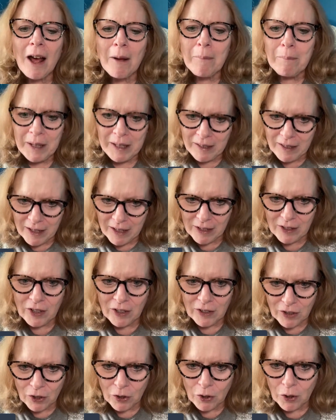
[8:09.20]

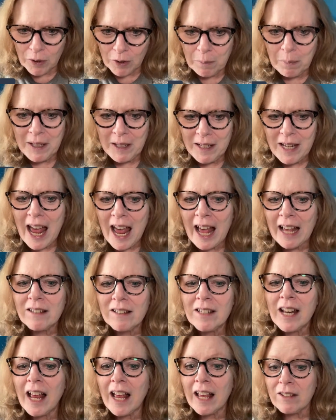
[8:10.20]
businesses could be
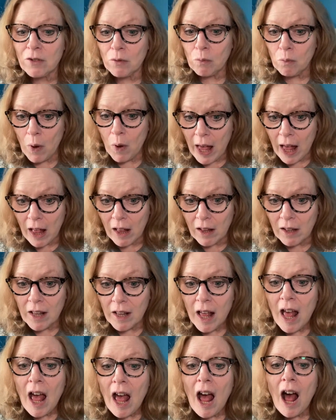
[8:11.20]
taxed as well.
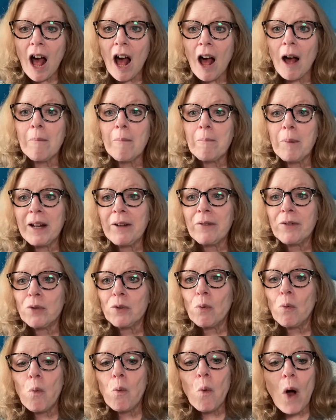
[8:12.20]
But it was
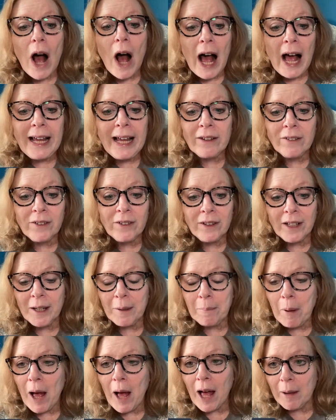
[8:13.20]

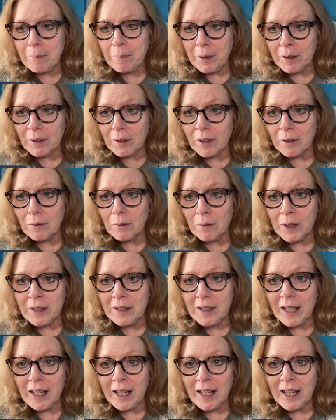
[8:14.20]
wildly popular
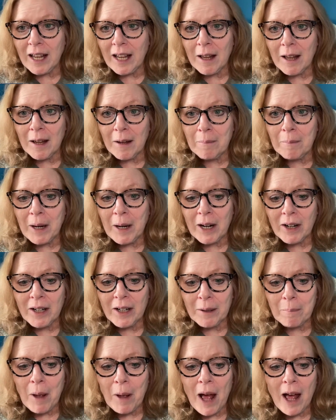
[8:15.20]
with the
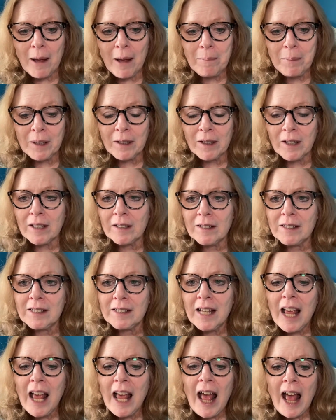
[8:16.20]
American
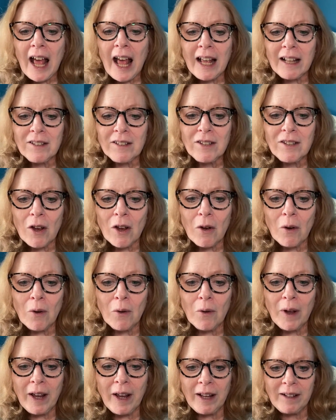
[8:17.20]
populace. And
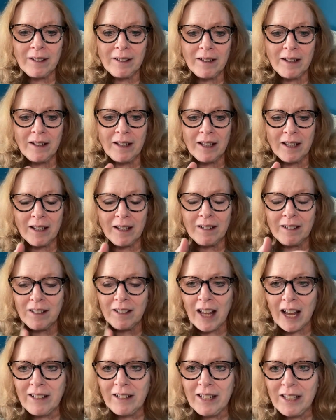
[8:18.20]
so the
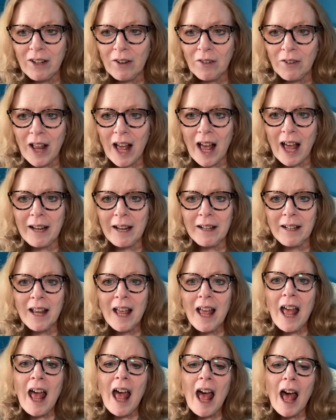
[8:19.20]
1909
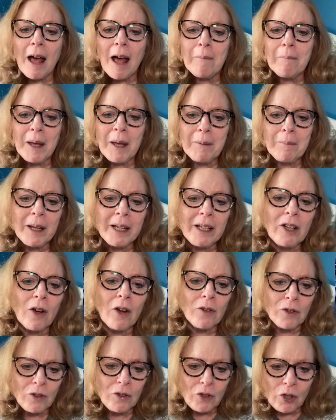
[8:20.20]
amendment
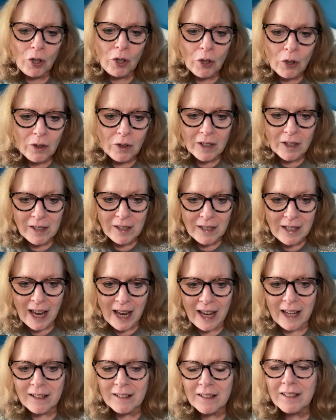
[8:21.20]
goes to the
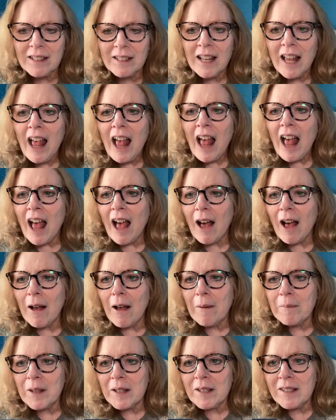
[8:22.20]
states.
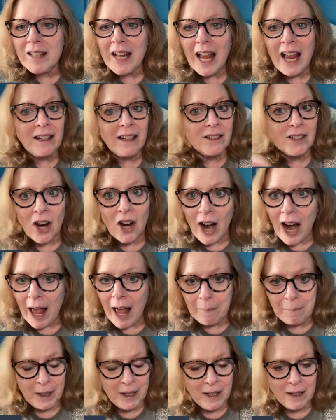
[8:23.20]
The states are
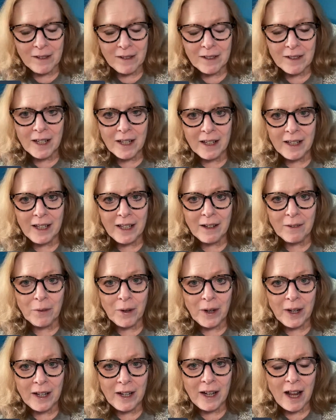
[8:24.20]
happy because it's going to get
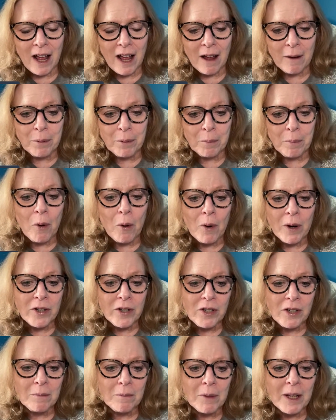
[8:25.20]
rid of
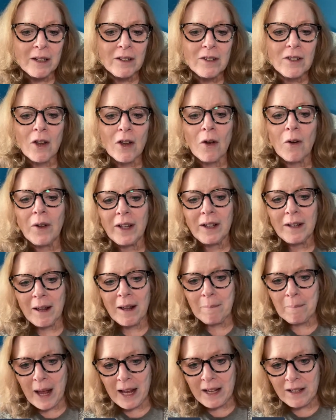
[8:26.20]
apportionment. So
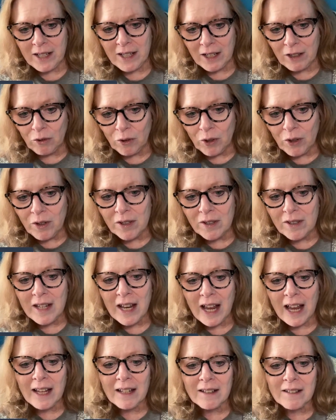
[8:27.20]
it makes it through the
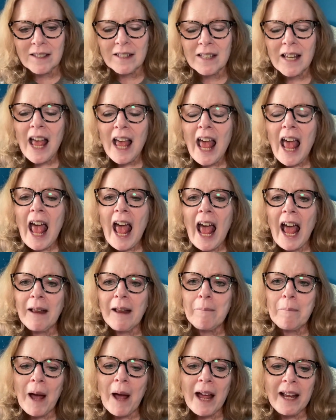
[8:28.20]
states.
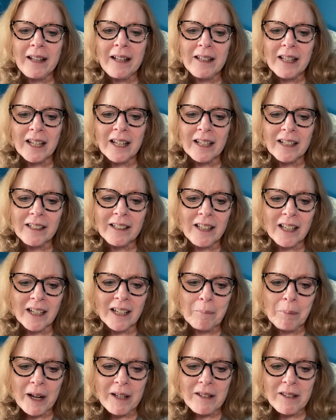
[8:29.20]
And by
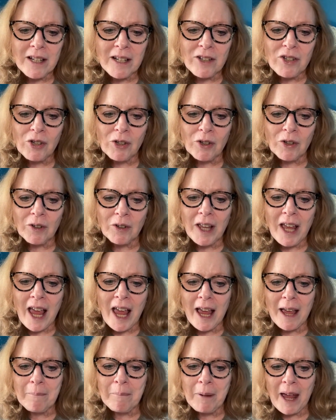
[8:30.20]
the presidential
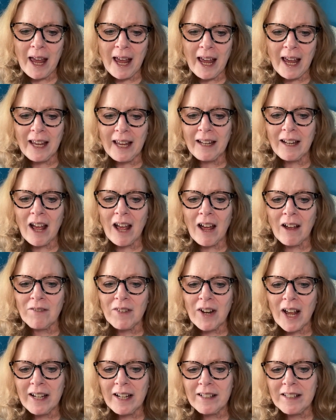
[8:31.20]
campaign of
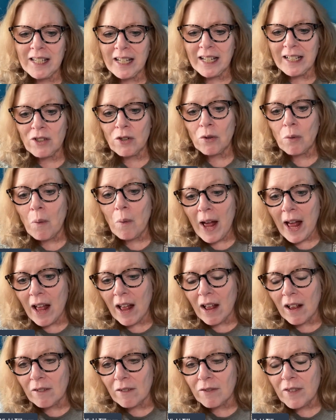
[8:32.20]

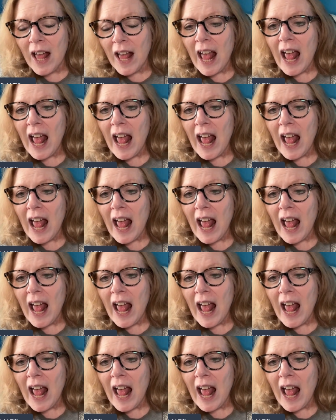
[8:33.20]
1912,